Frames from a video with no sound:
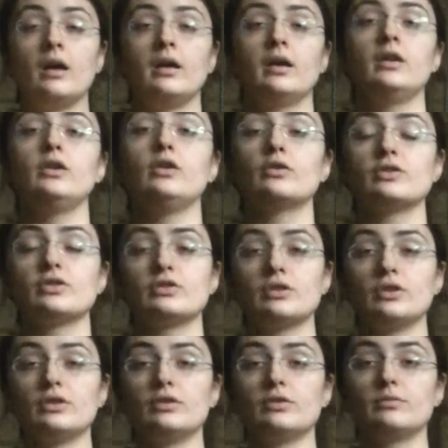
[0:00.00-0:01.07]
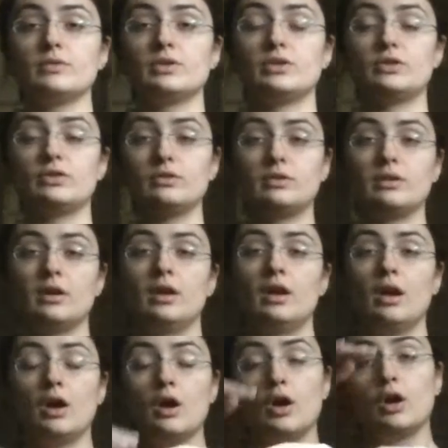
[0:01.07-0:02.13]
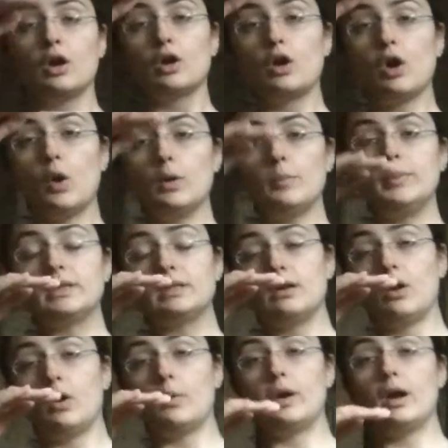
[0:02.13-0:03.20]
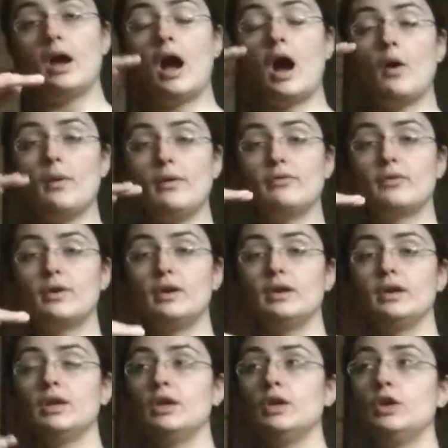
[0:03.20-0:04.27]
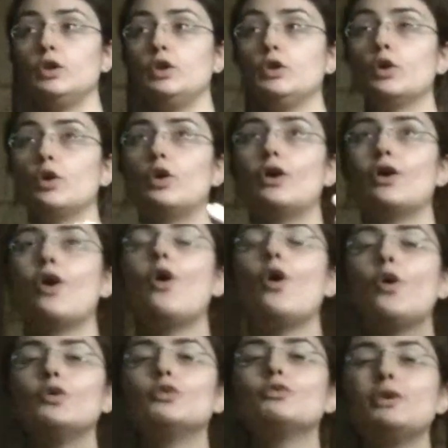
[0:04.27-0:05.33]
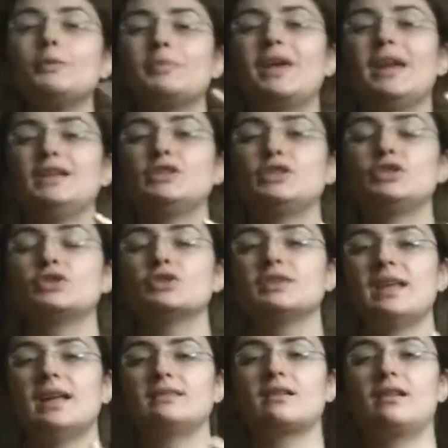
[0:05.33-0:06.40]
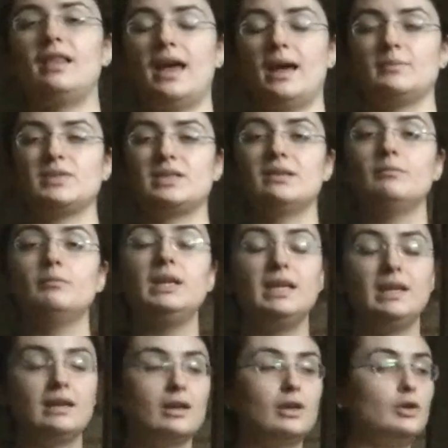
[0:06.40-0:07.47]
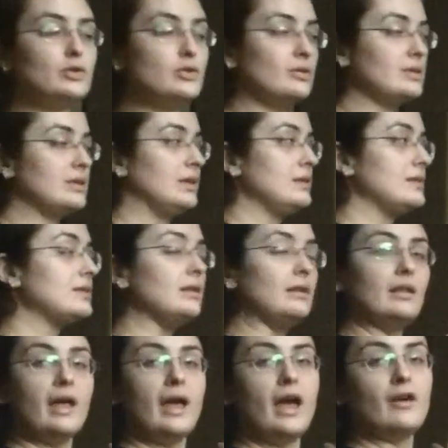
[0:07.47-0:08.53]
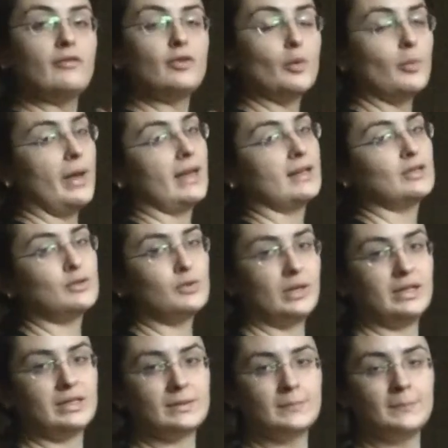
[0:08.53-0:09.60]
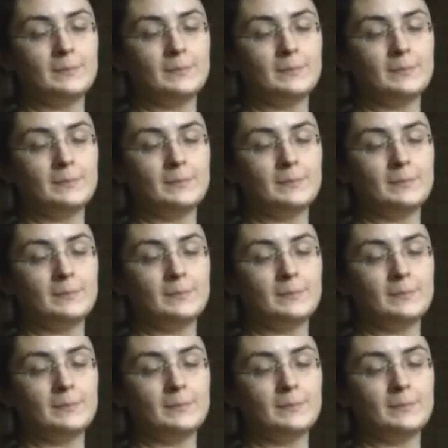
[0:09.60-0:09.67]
your sternum should go a bit lower. However, your whole rib cage should not collapse, meaning you should still have your back straight.